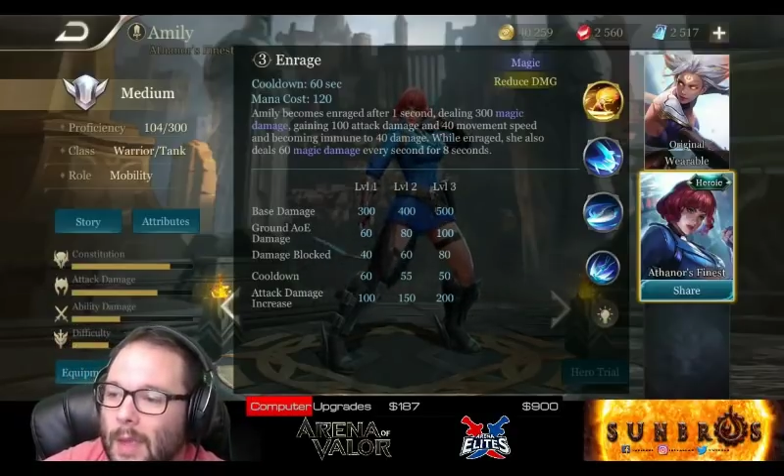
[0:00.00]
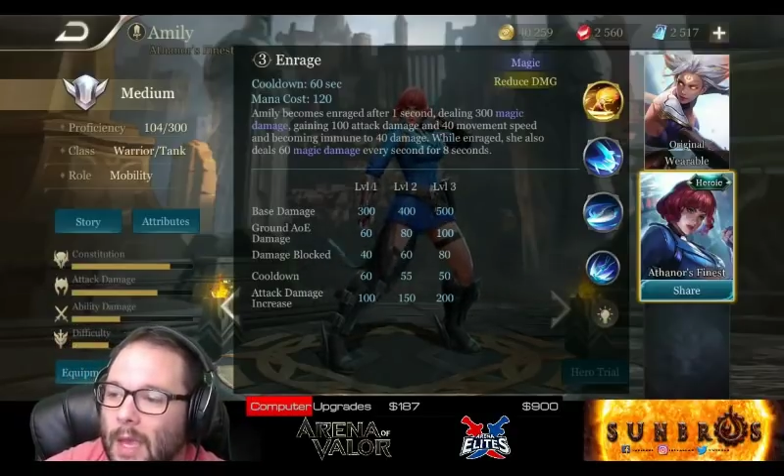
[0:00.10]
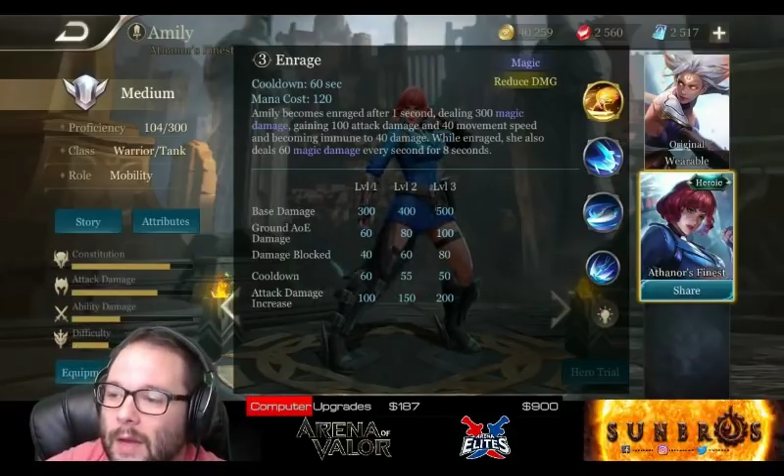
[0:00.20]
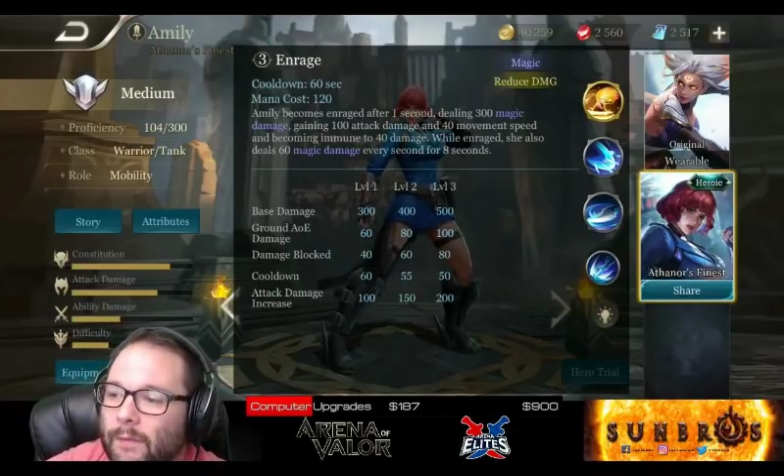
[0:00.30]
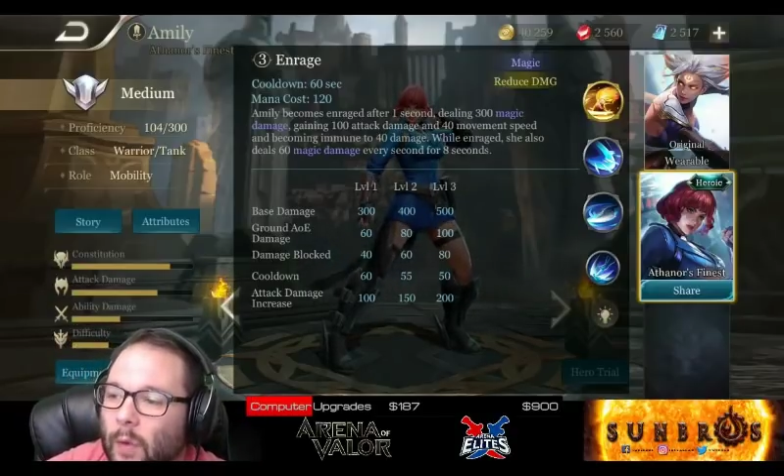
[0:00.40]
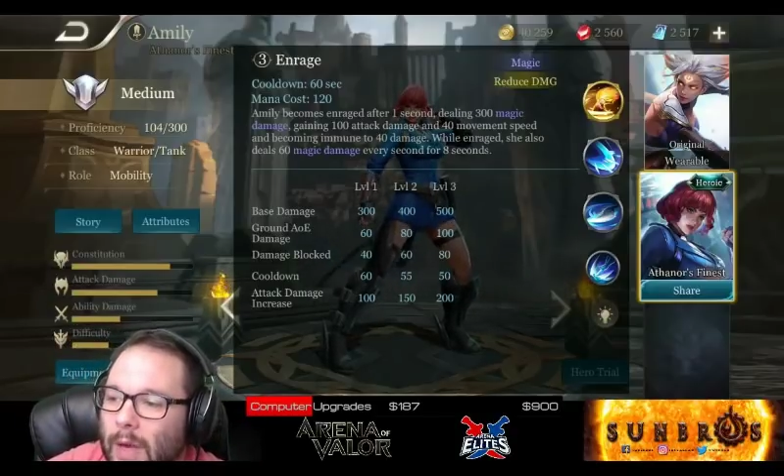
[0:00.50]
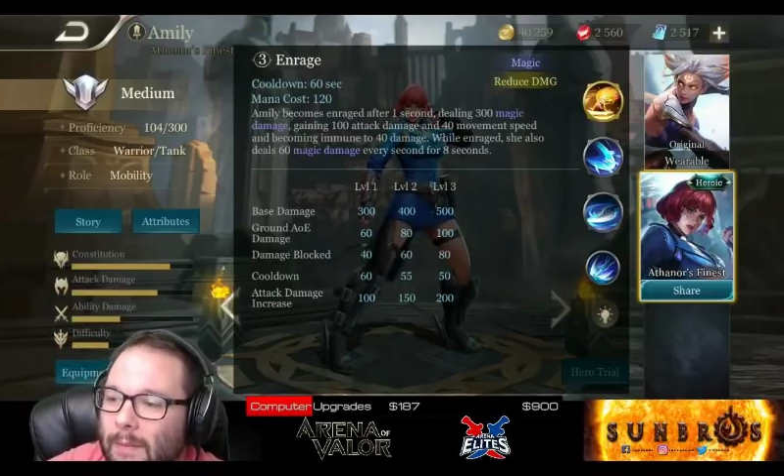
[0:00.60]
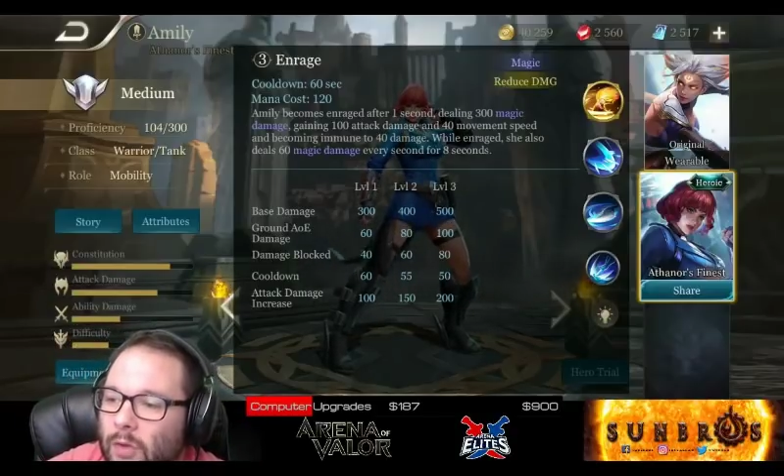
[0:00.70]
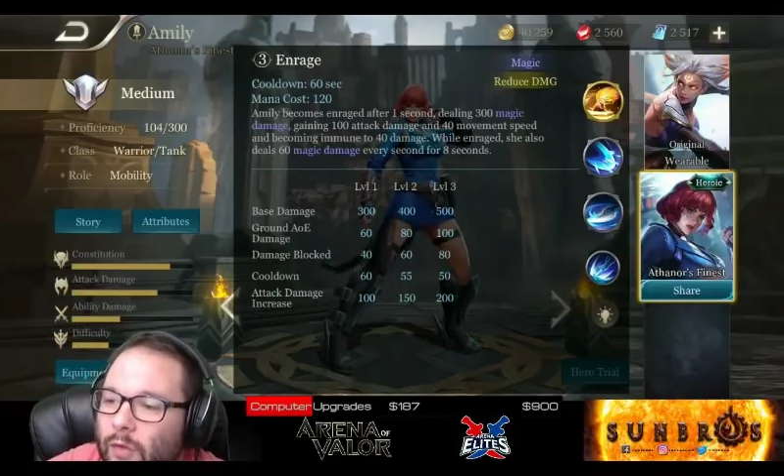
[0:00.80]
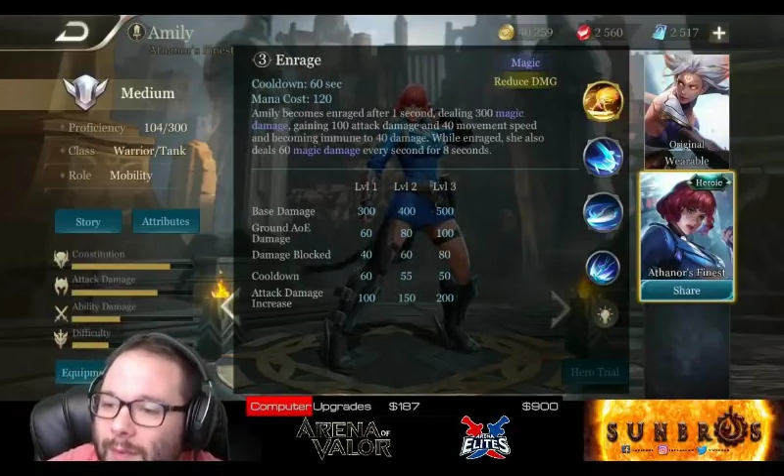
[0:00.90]
and
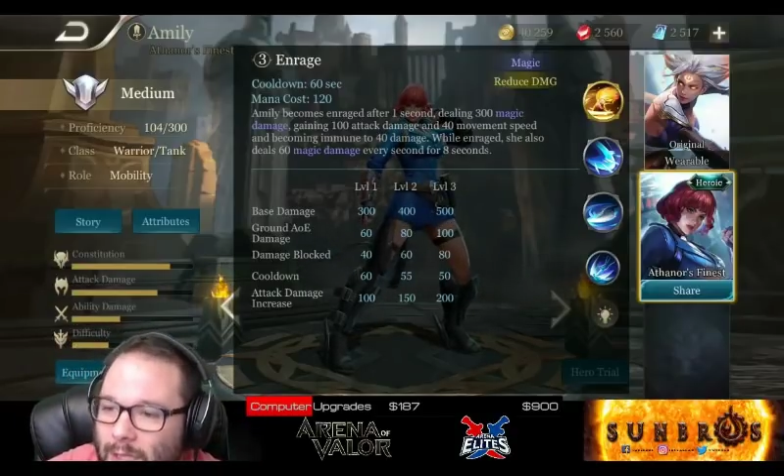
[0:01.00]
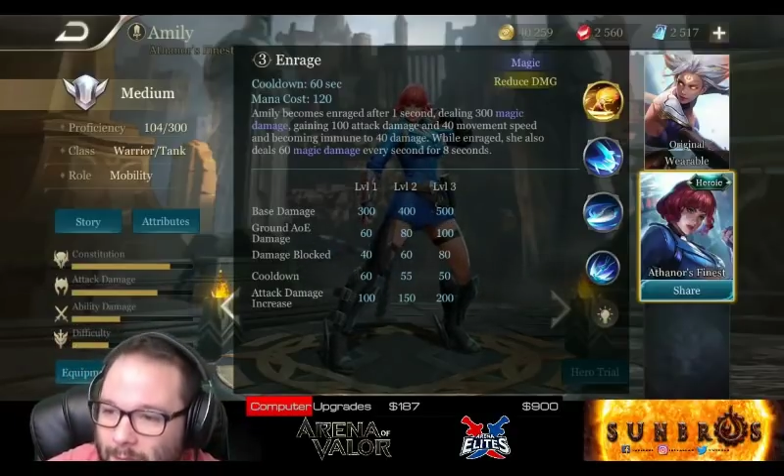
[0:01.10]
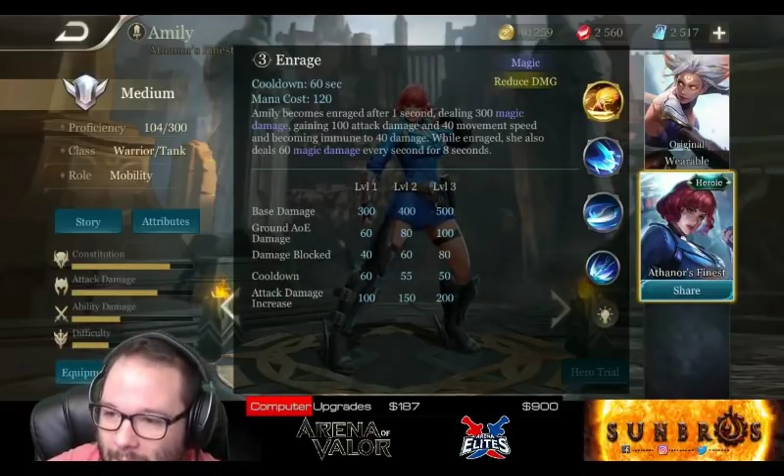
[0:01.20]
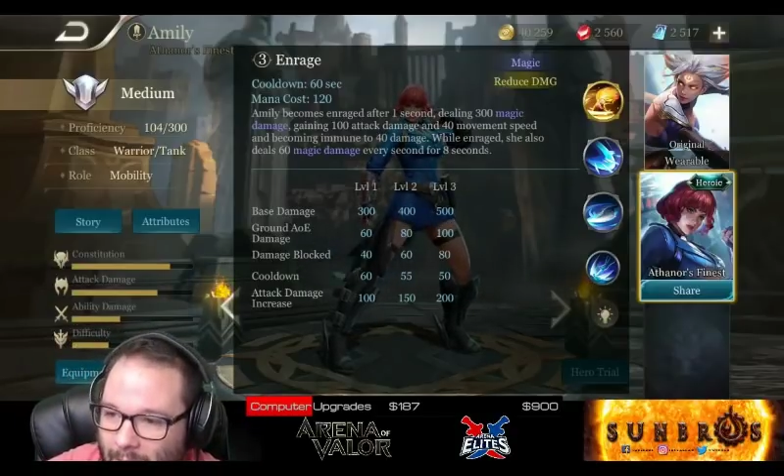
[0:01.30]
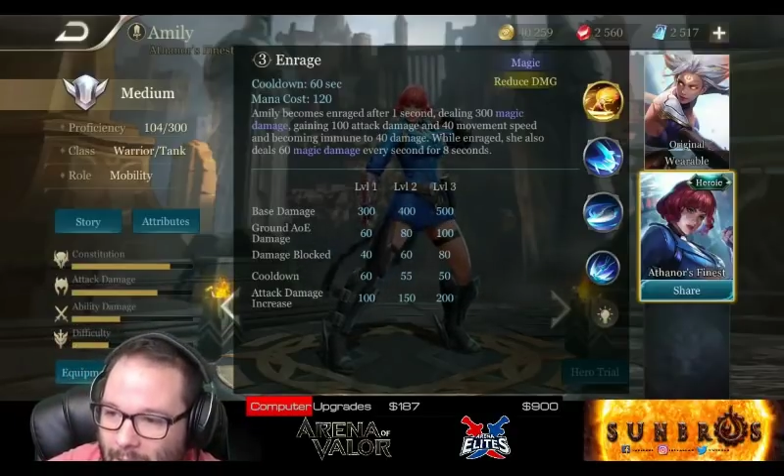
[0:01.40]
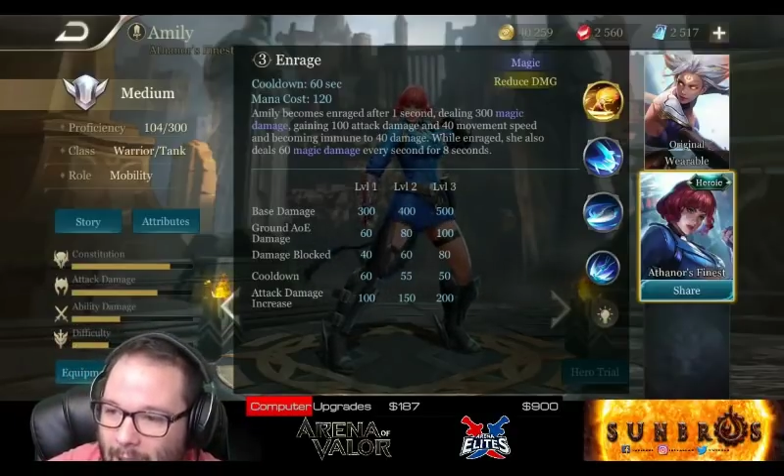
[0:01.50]
40 movement speed,